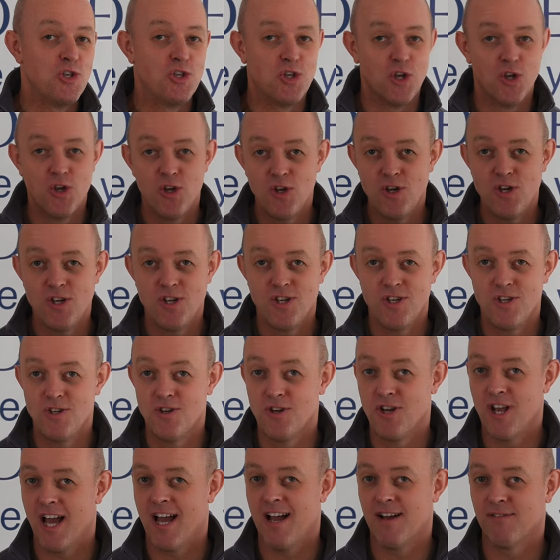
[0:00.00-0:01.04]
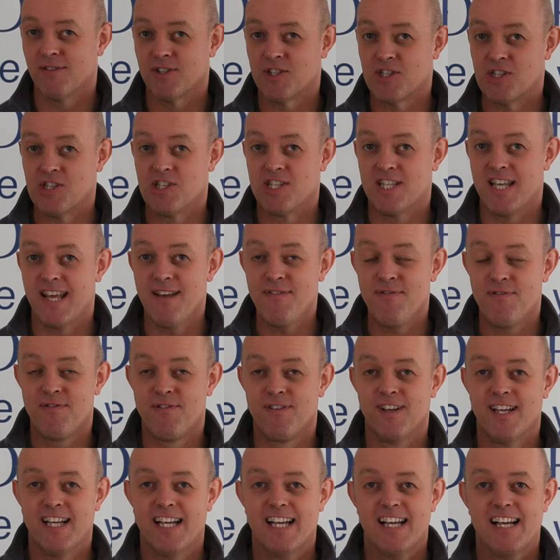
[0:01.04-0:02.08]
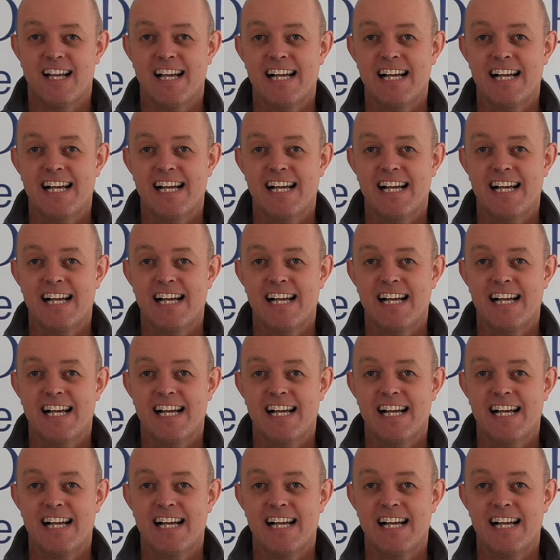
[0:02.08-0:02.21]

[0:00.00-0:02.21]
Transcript: Do you have a stiff